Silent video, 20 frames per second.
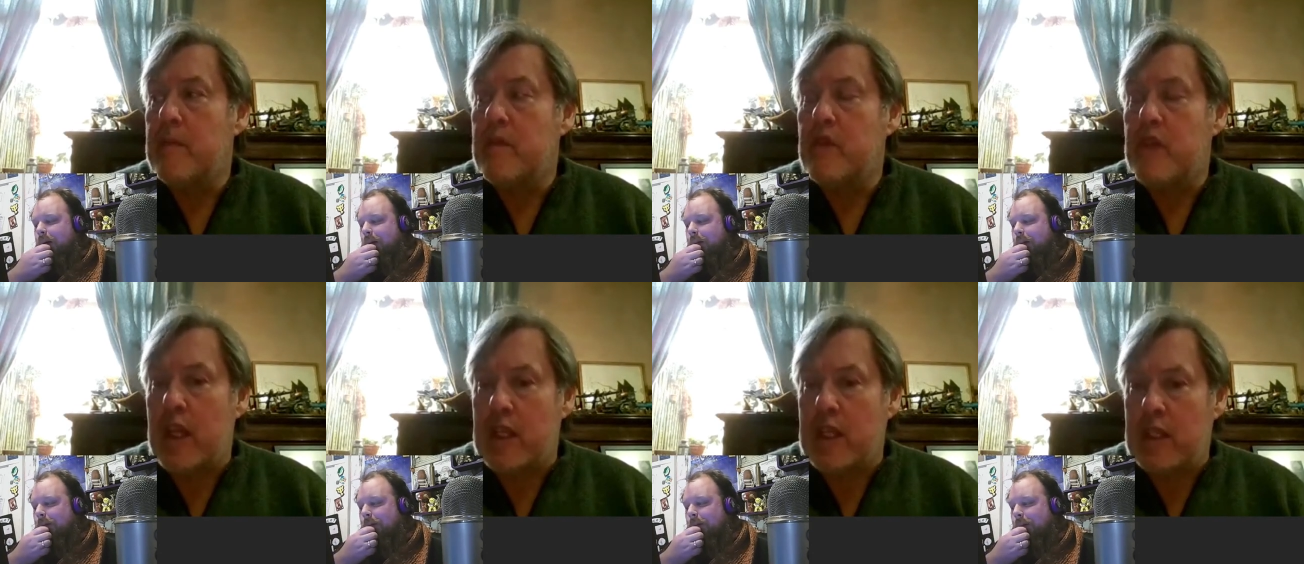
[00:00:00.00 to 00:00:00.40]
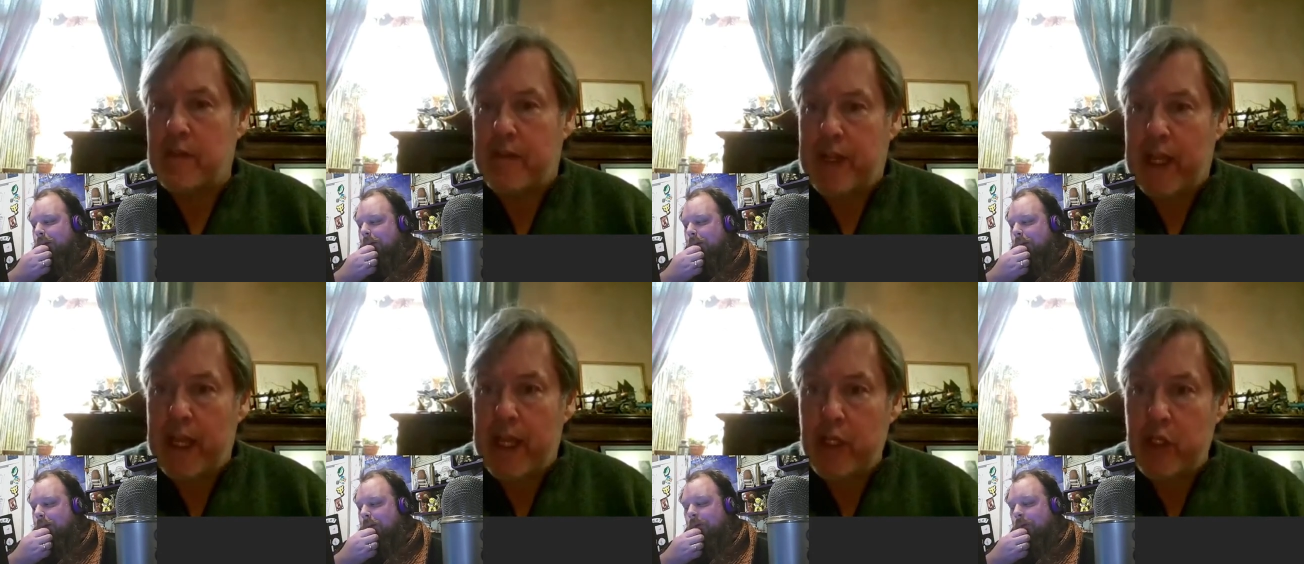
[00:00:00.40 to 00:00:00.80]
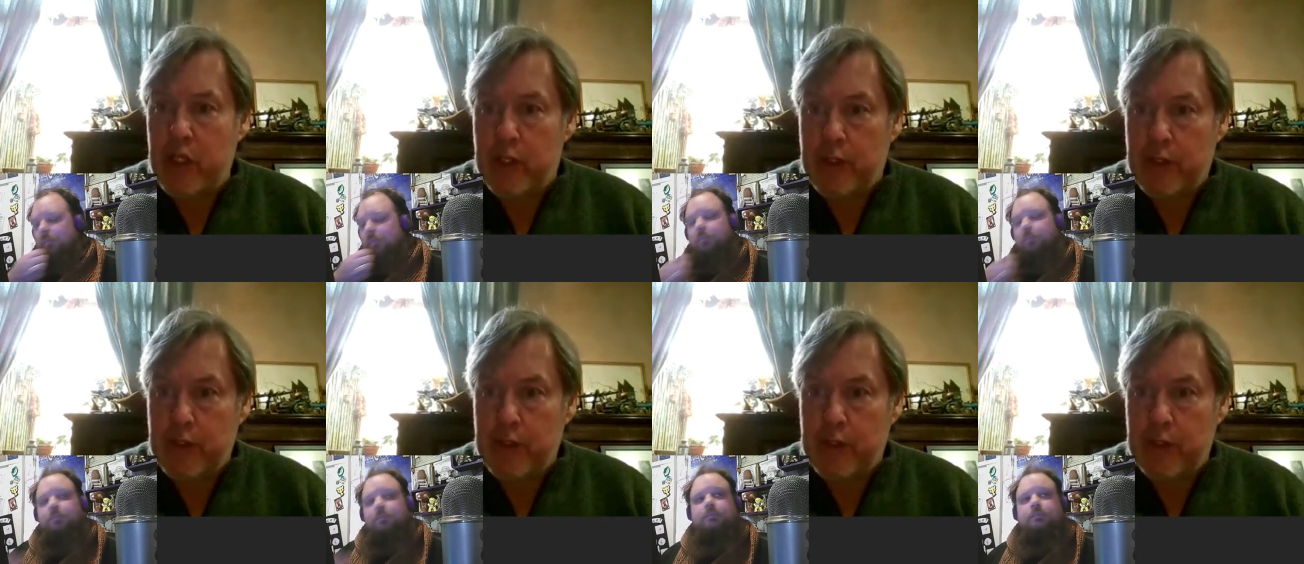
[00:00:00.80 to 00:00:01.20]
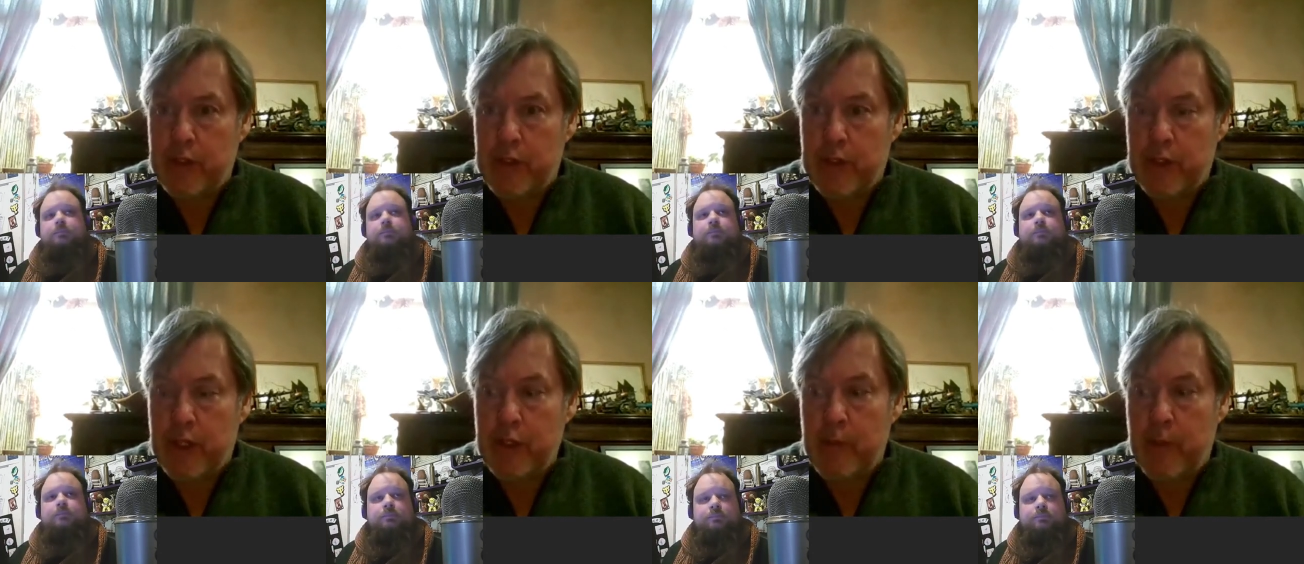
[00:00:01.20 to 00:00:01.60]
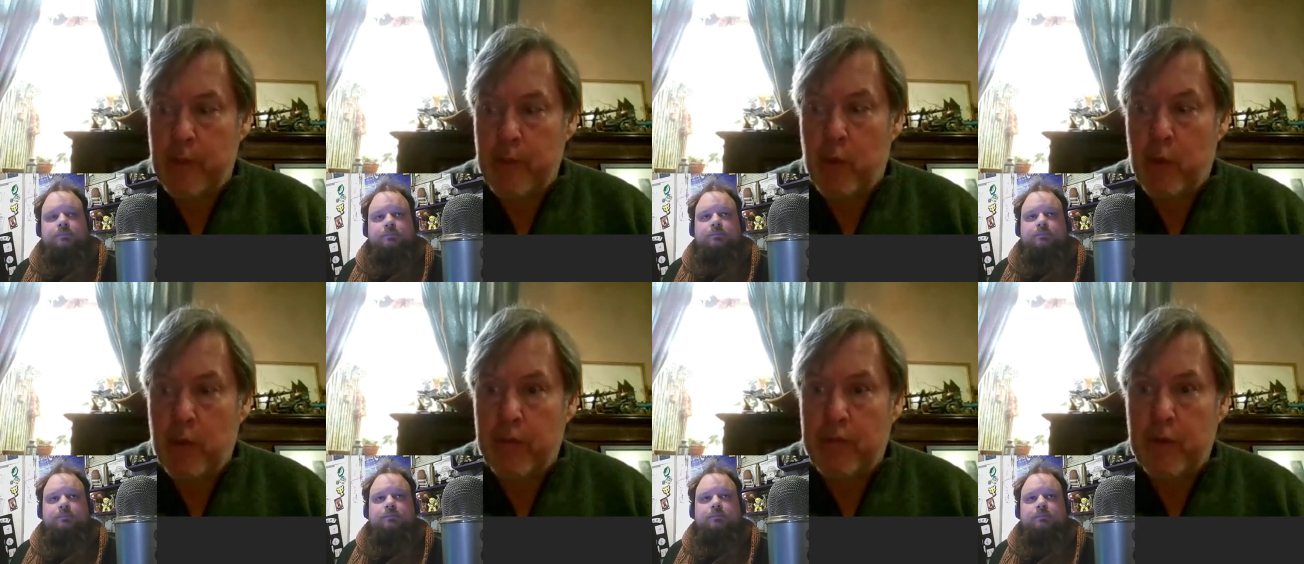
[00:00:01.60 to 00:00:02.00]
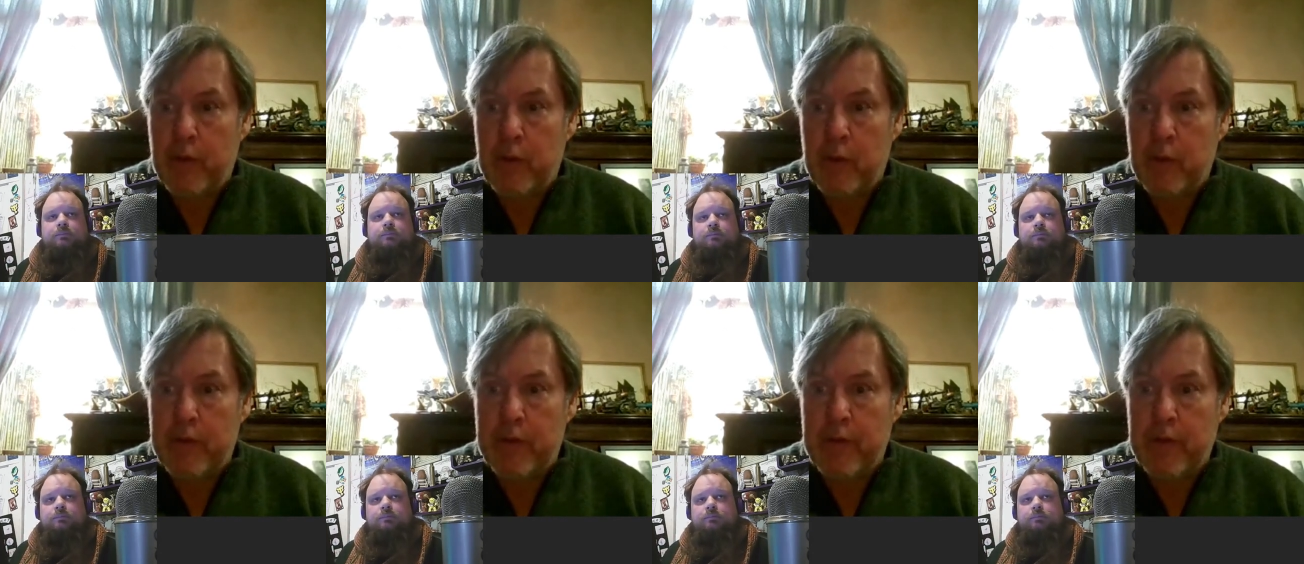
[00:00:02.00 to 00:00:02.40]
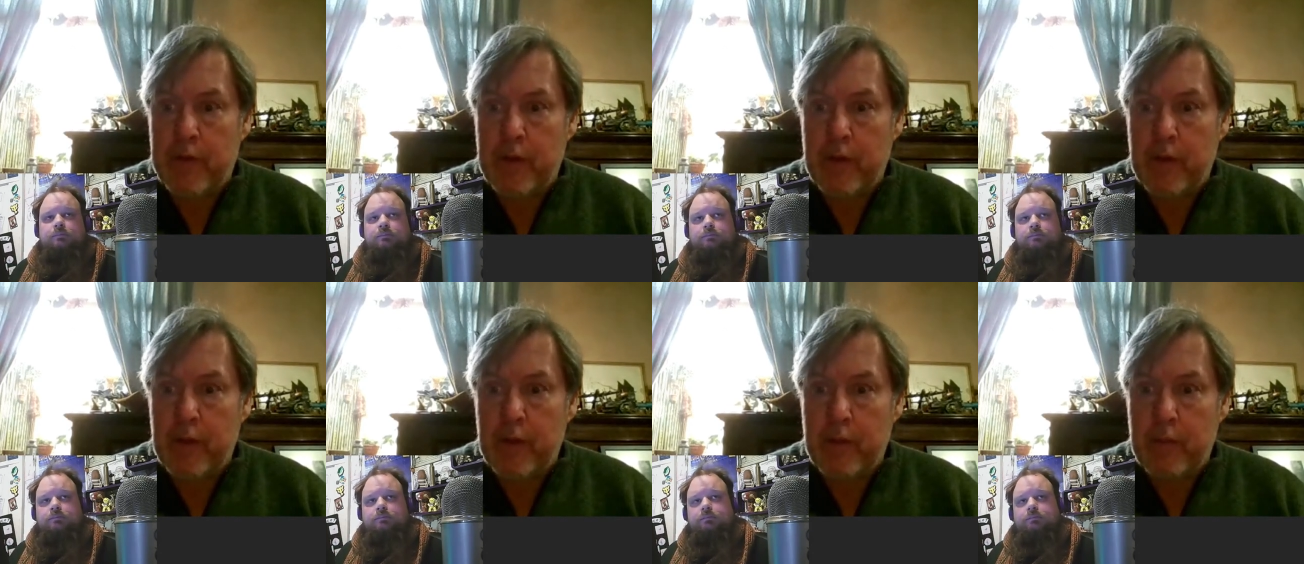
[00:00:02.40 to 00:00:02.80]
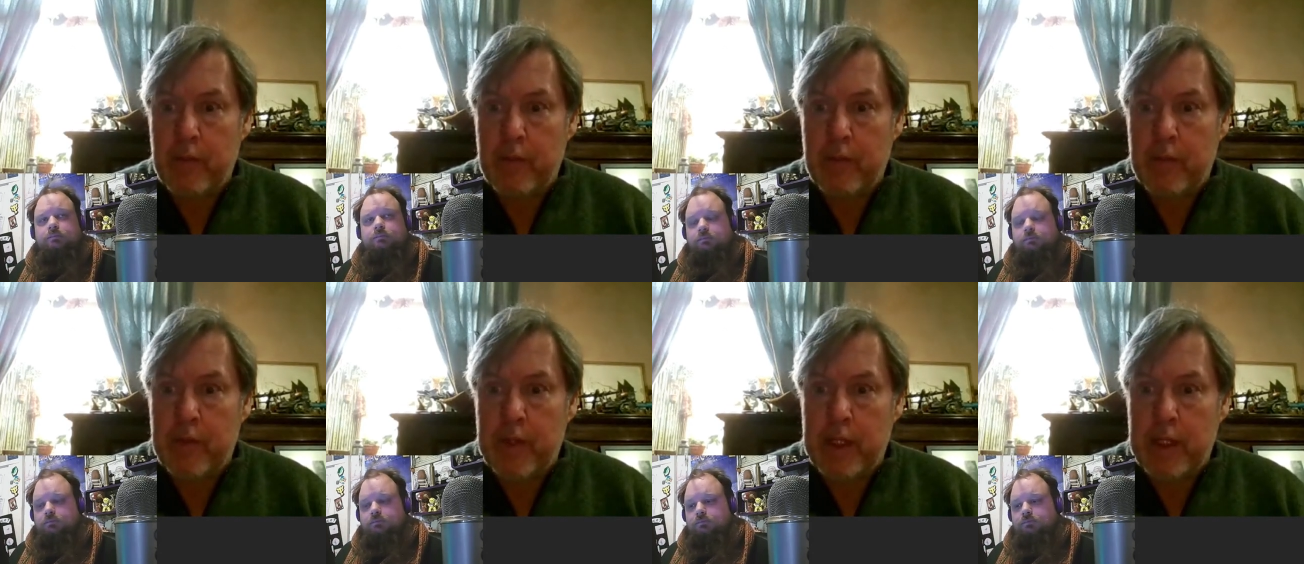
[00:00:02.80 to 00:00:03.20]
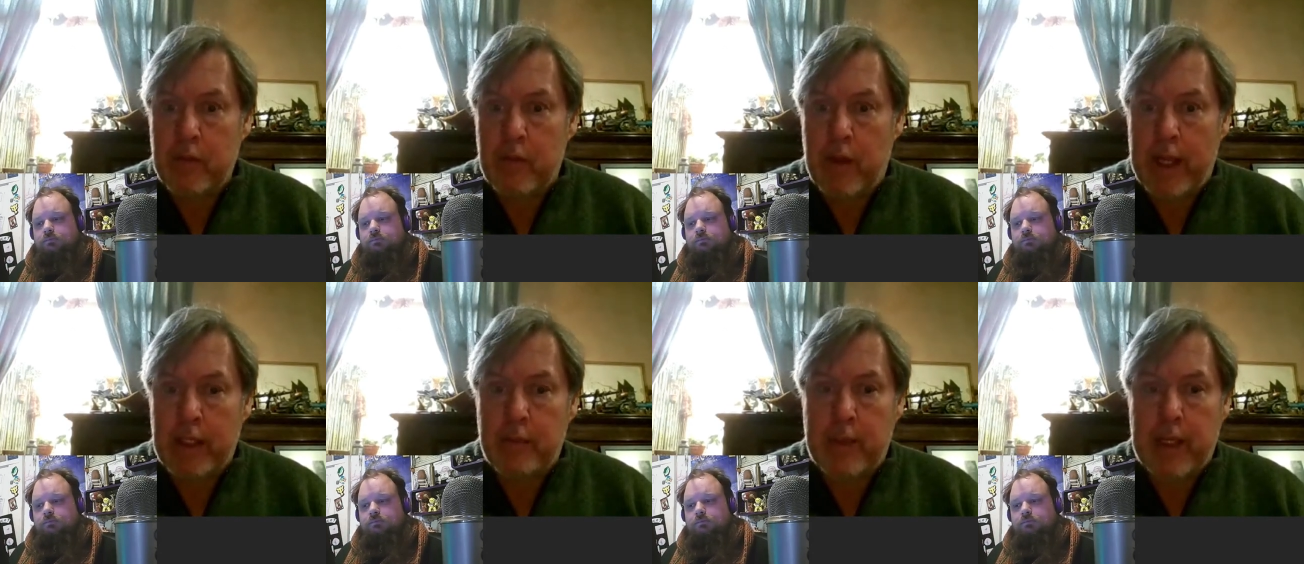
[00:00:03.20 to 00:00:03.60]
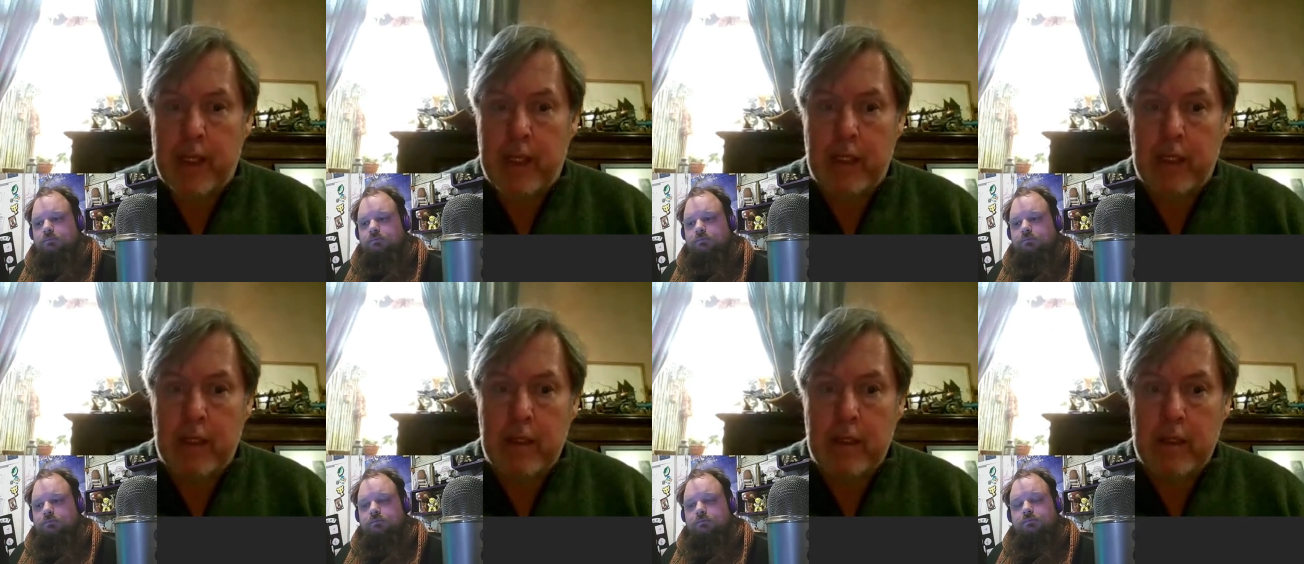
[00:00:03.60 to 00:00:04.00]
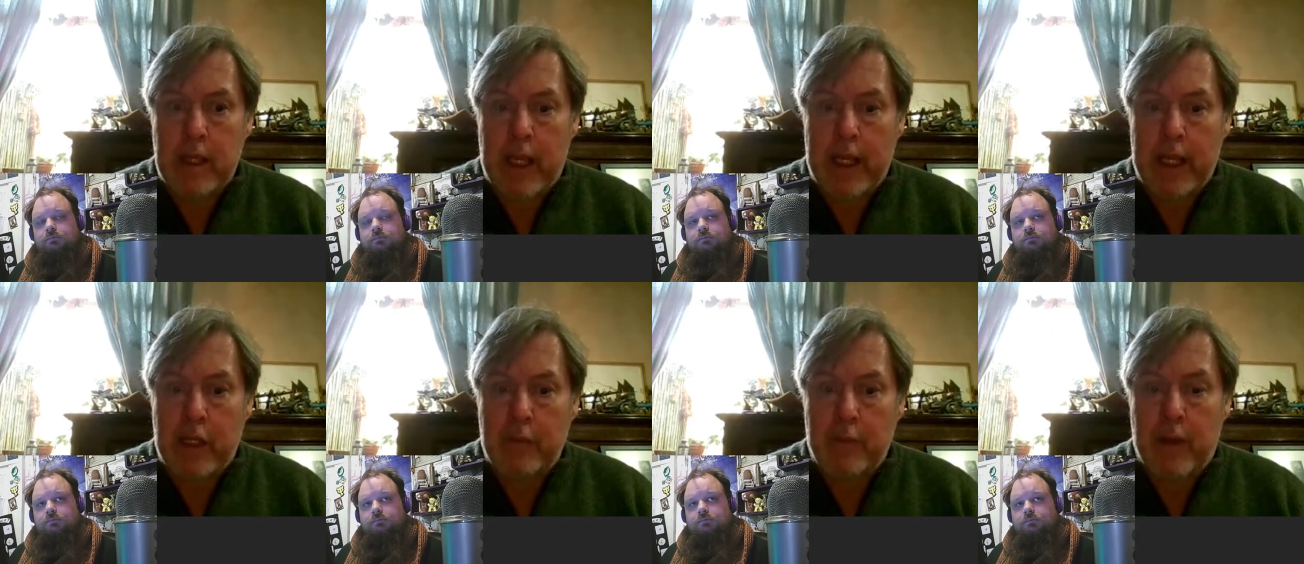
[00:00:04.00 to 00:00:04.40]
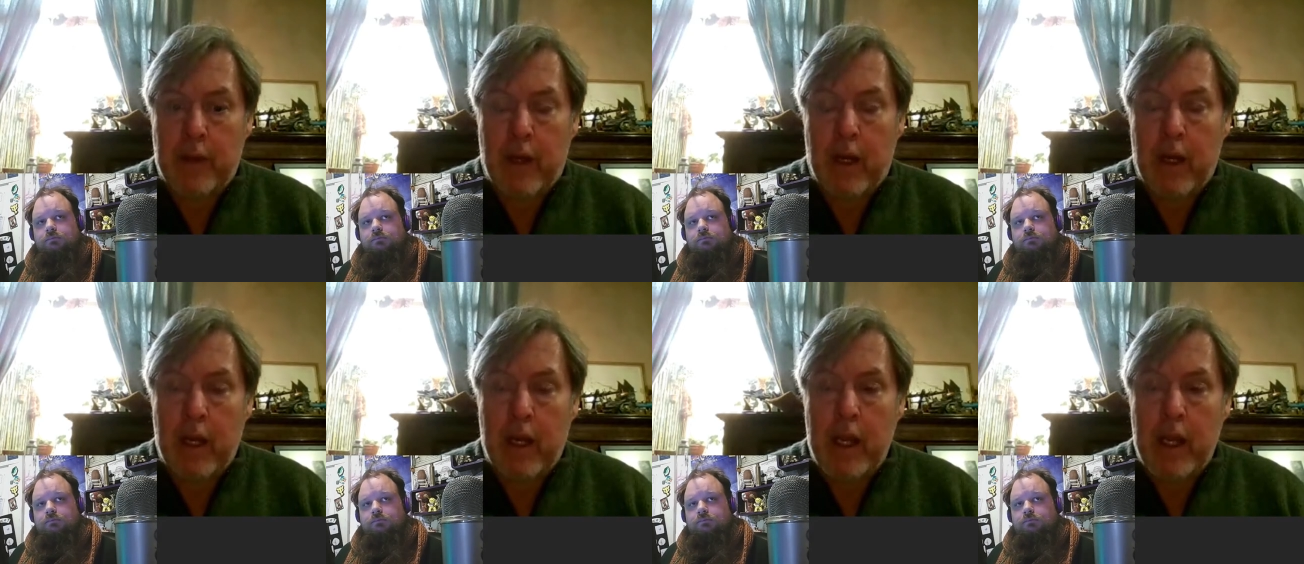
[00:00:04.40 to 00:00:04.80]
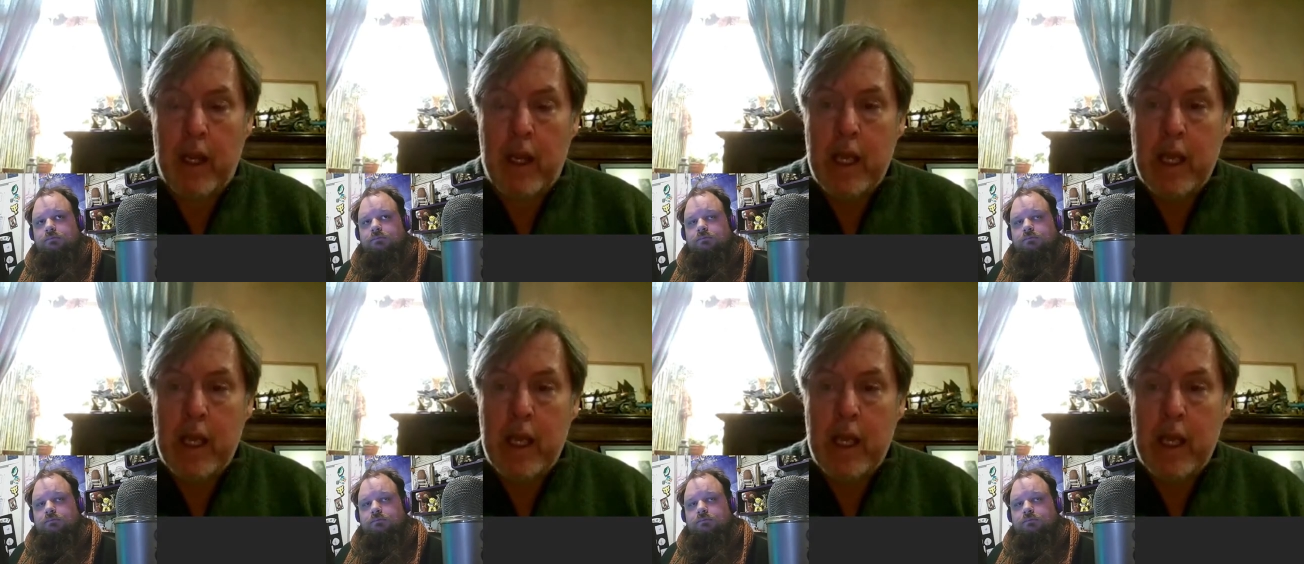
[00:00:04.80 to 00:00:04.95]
Speaker 1: justifications that has been put forward for these wrecks being taken apart